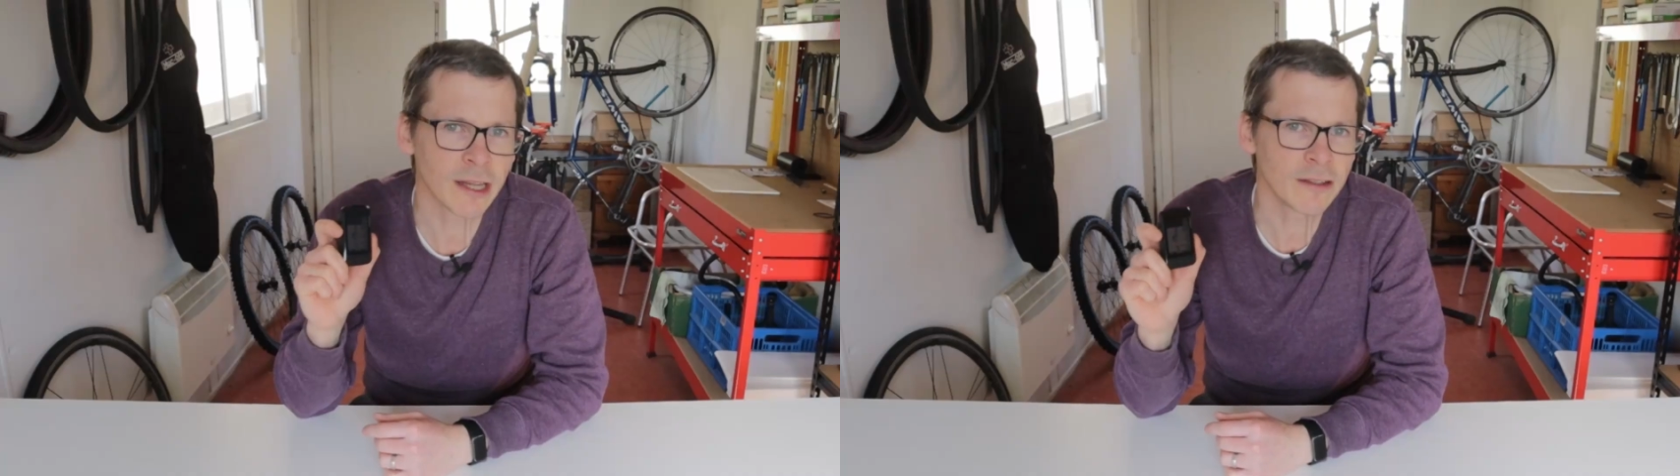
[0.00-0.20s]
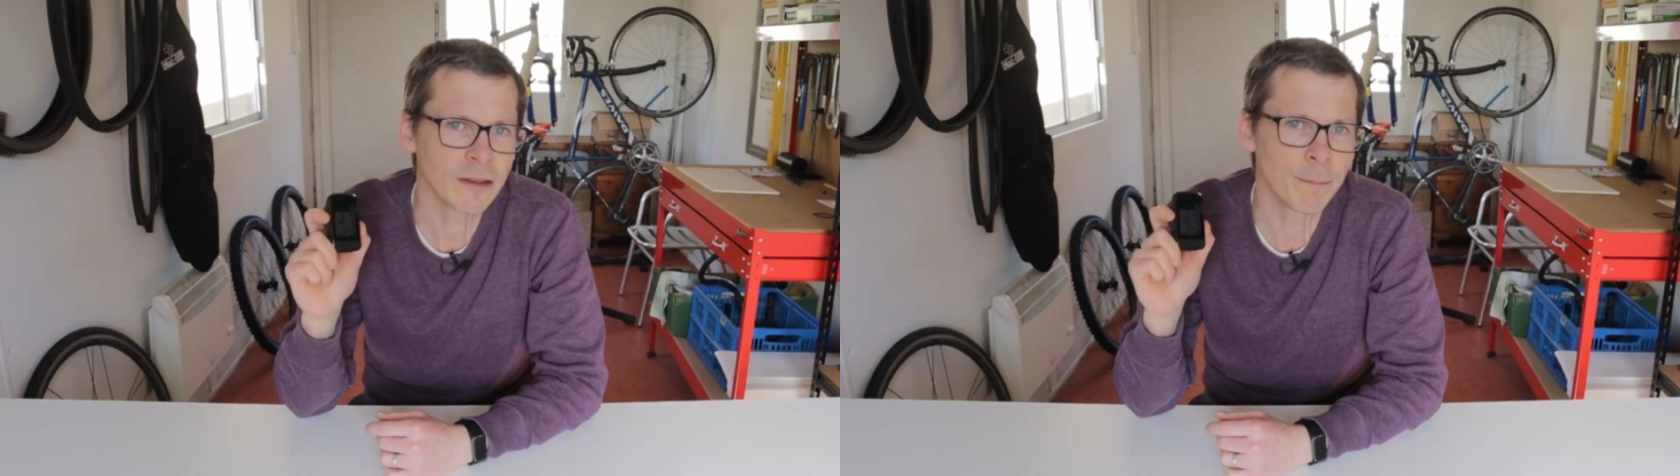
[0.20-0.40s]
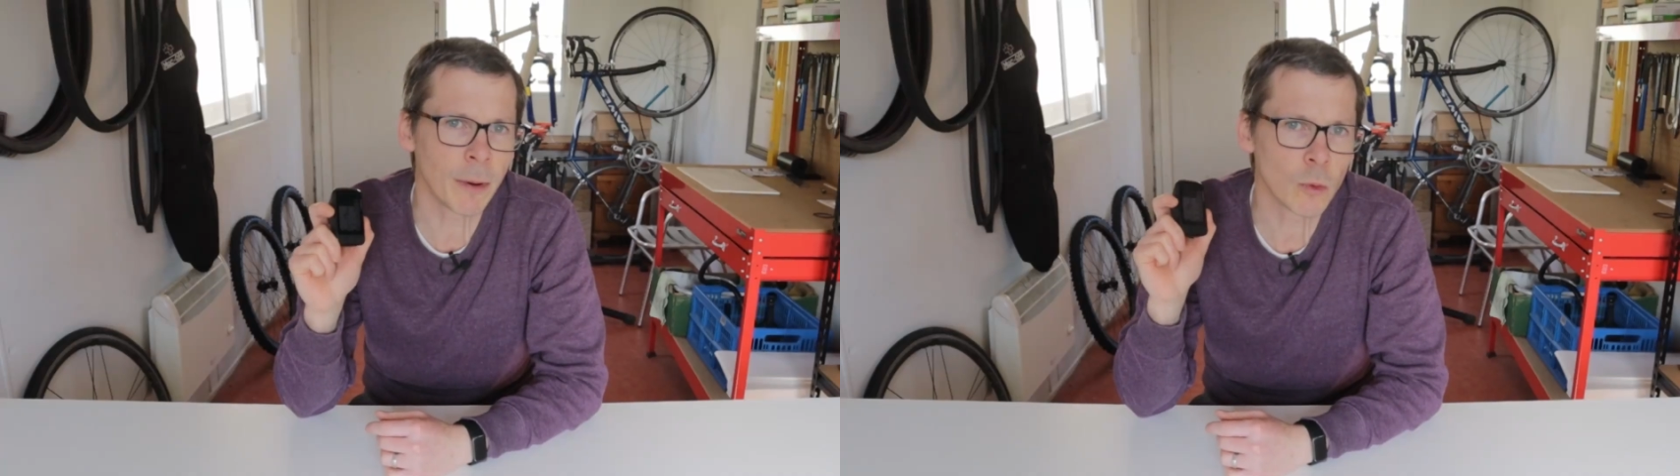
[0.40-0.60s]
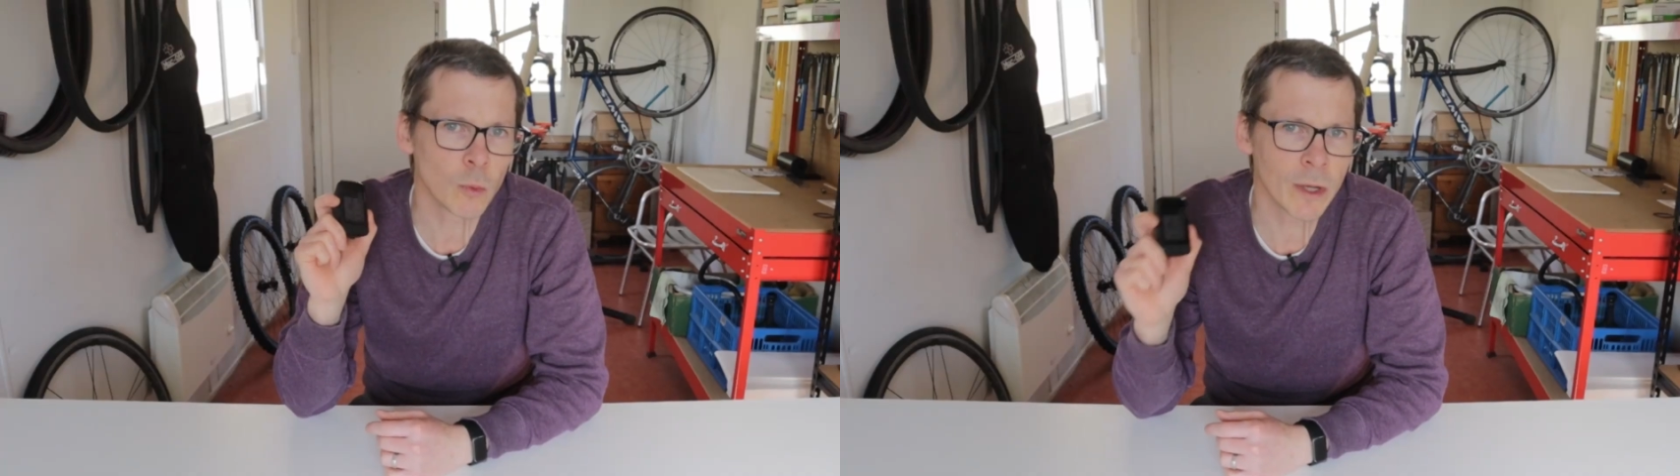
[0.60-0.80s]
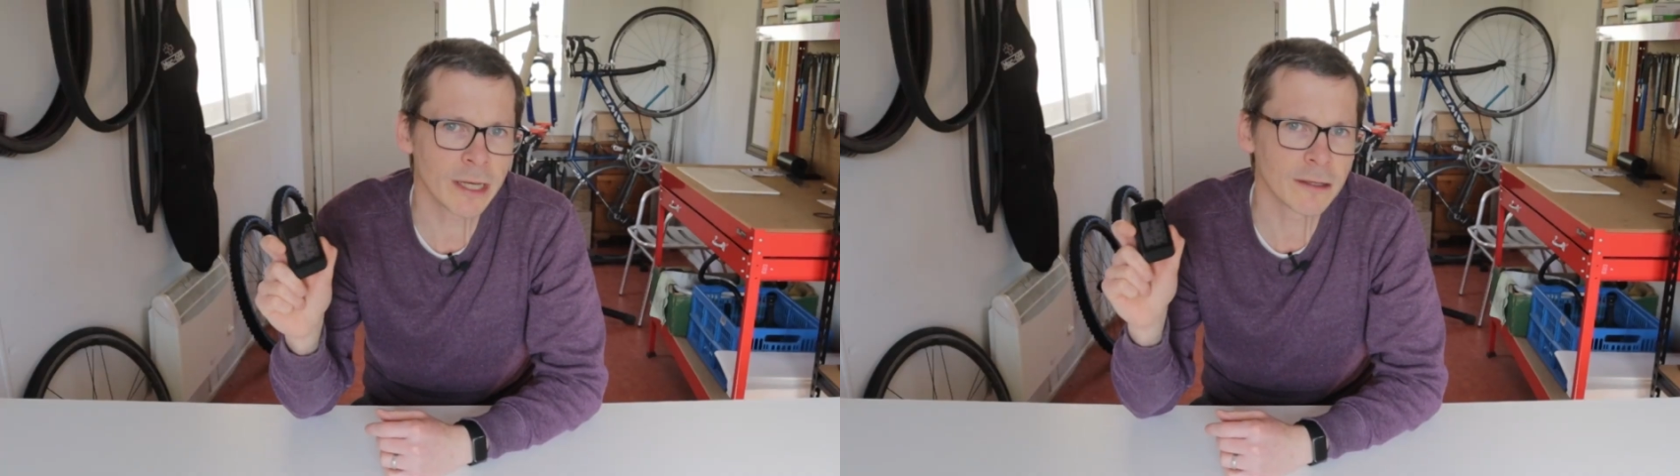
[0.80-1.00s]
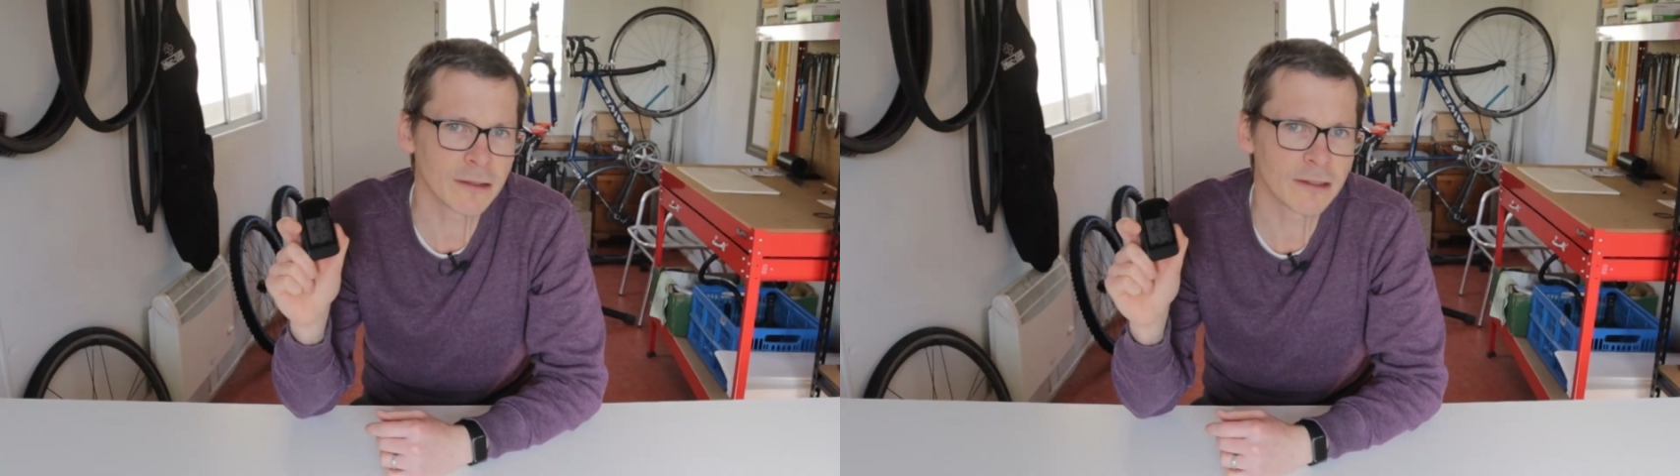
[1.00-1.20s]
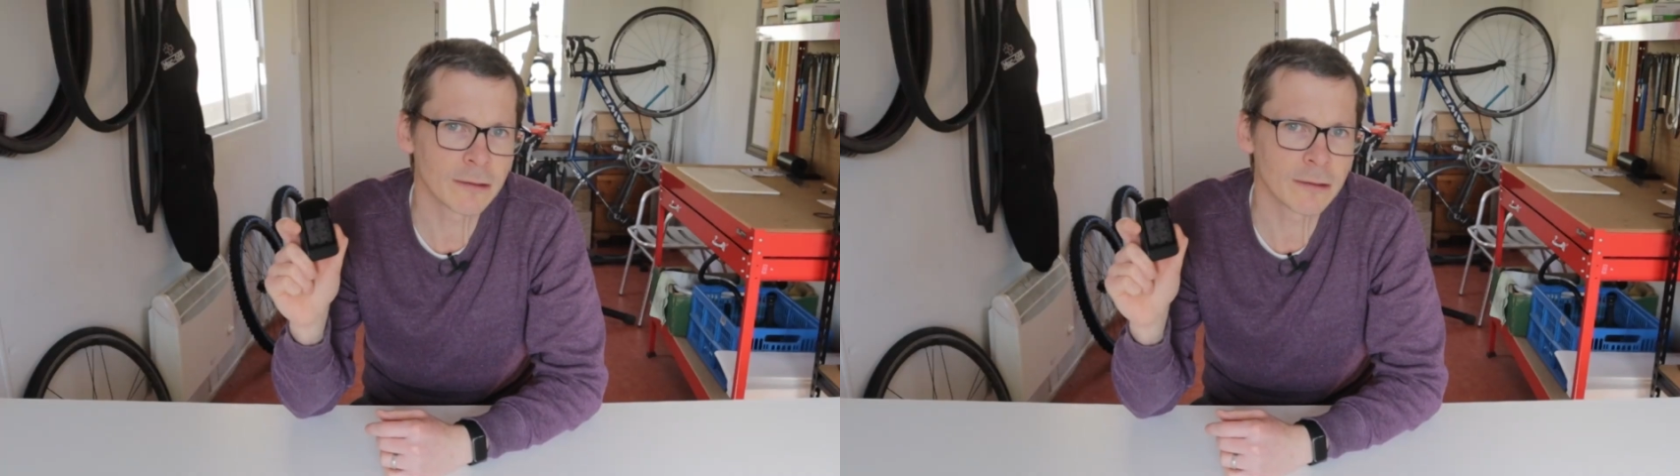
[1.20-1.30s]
case the BOLT wins.